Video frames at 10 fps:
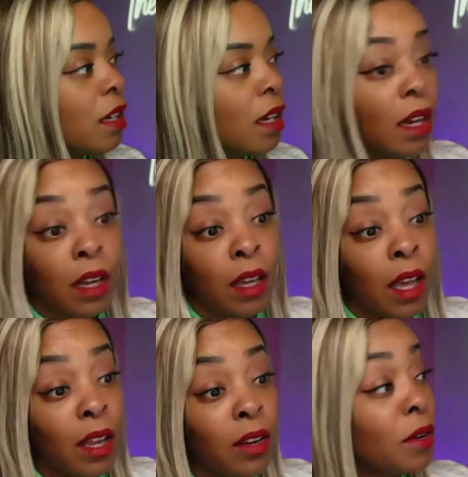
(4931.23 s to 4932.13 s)
Yeah, I
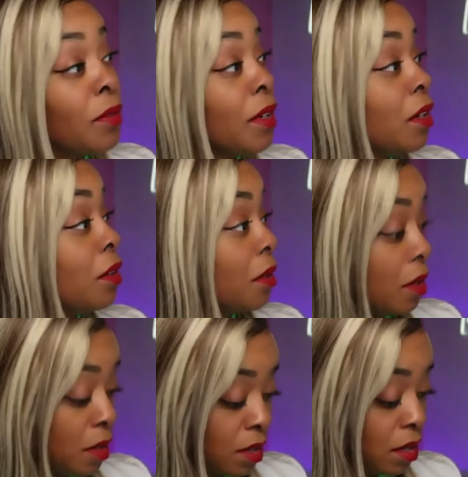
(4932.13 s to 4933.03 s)
know what I'm gonna do,
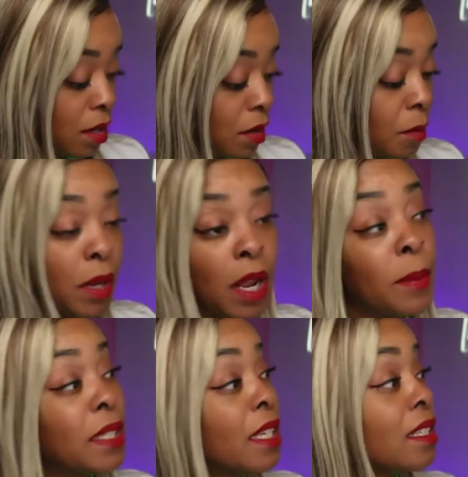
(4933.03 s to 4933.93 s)
but I'm gonna
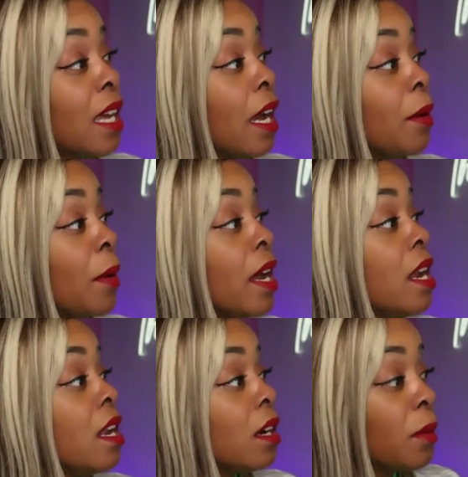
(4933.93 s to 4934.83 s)
tell y'all anyway.
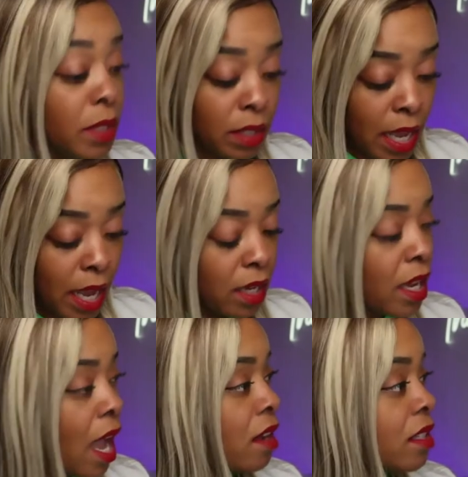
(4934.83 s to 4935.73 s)
Caresha, like
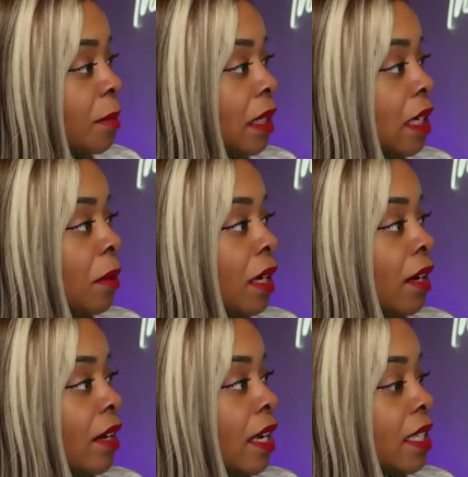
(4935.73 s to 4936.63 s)
y'all, just believe whatever
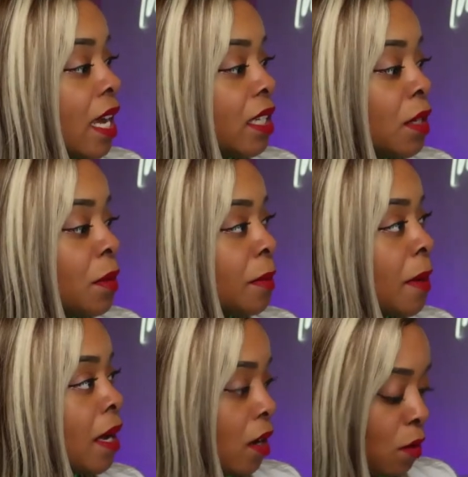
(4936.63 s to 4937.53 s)
they say. She
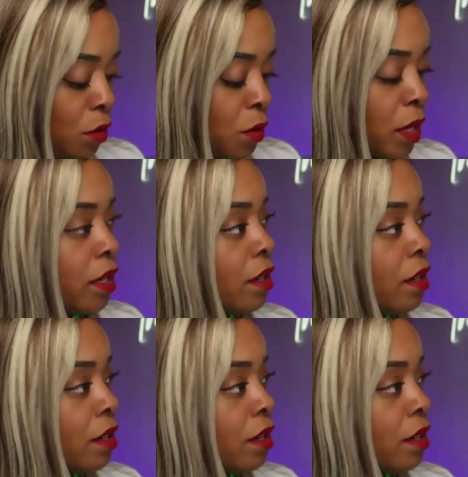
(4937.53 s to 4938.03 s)
responded on Twitter